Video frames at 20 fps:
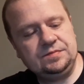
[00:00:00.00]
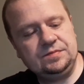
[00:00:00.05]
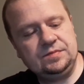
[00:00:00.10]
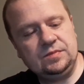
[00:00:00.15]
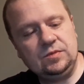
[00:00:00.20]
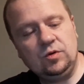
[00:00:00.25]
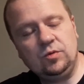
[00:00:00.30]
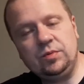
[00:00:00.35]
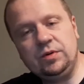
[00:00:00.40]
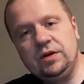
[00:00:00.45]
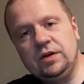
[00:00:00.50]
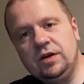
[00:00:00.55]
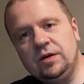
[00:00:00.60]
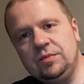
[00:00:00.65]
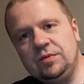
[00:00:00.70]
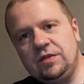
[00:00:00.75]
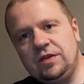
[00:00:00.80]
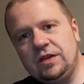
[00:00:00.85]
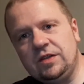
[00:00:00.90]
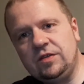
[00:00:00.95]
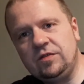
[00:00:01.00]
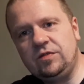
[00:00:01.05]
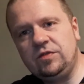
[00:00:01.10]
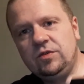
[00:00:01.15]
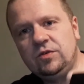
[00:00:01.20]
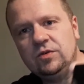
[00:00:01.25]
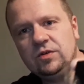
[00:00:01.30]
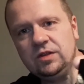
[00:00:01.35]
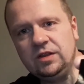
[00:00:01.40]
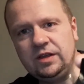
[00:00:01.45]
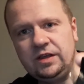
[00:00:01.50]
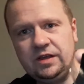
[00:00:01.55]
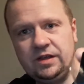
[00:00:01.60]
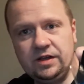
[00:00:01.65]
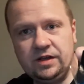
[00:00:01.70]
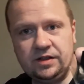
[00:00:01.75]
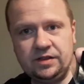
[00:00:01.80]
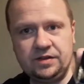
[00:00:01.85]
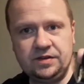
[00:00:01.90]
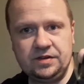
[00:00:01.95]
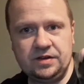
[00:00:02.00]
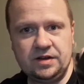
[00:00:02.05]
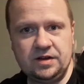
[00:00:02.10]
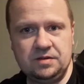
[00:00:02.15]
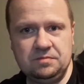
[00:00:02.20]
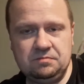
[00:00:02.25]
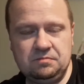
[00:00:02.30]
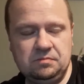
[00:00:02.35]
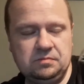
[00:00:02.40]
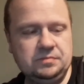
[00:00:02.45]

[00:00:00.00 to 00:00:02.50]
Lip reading: Open it up. It's got the fleur-de-lis on the top.